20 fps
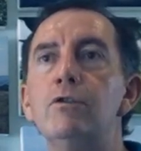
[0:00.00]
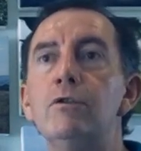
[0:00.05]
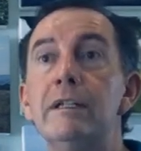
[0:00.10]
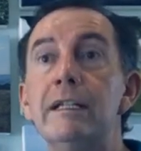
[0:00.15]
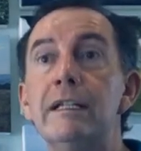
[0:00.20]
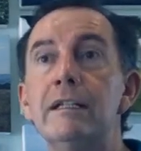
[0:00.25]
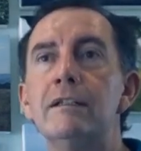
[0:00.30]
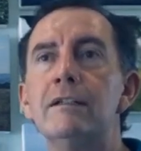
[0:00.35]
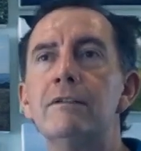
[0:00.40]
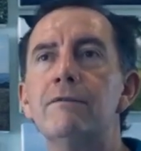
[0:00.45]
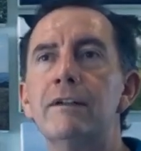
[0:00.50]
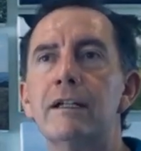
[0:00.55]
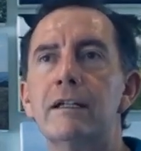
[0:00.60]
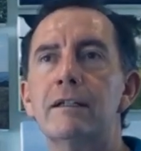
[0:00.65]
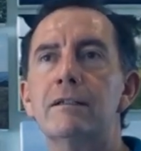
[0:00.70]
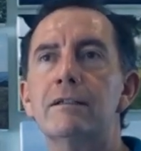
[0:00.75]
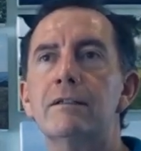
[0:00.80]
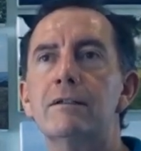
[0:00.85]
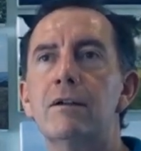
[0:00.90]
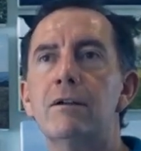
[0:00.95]
you need to
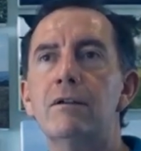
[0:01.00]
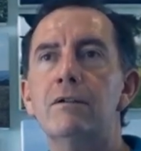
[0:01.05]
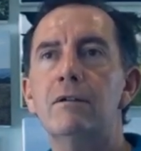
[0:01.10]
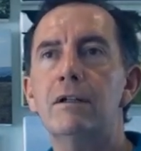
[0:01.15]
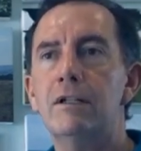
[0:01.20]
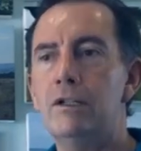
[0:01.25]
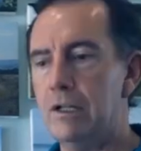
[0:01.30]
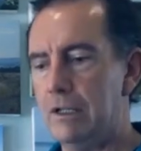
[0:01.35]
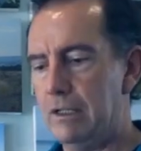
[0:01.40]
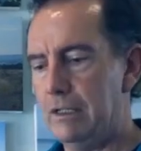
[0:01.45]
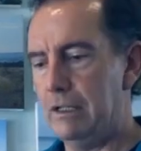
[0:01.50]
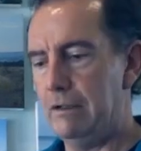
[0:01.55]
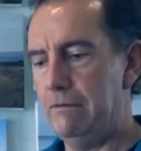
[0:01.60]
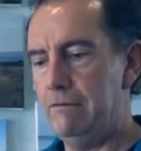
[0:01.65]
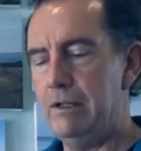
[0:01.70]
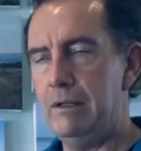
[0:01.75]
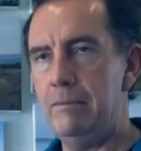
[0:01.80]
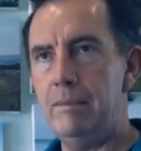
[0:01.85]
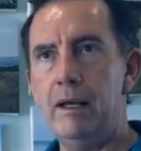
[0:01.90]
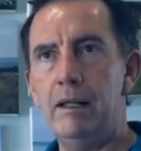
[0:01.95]
fix. So
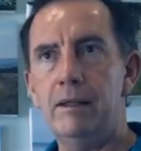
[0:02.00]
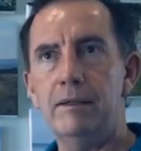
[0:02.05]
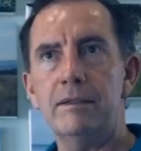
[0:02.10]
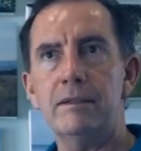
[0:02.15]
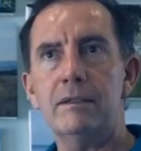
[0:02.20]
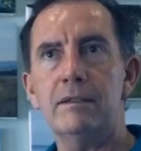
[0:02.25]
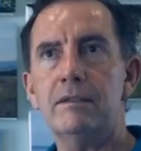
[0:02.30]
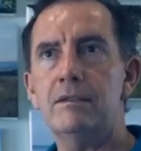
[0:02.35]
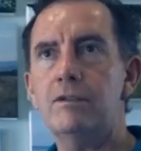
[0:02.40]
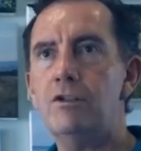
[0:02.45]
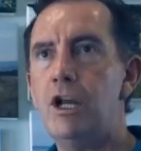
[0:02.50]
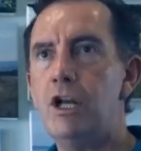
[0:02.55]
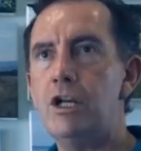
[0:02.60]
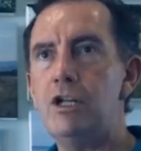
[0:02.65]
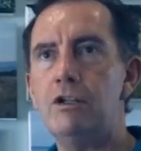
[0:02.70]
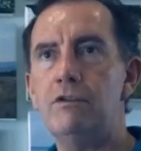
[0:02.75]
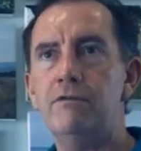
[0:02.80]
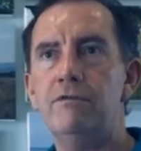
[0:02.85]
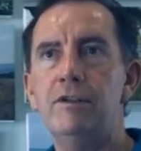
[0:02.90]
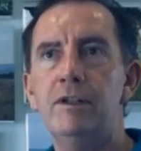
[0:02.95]
adjusting V-belts,
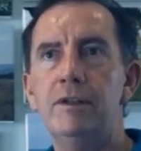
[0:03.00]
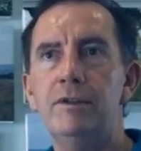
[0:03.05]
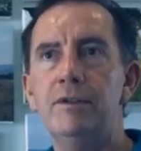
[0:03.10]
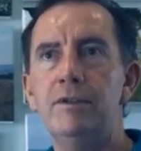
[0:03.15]
changing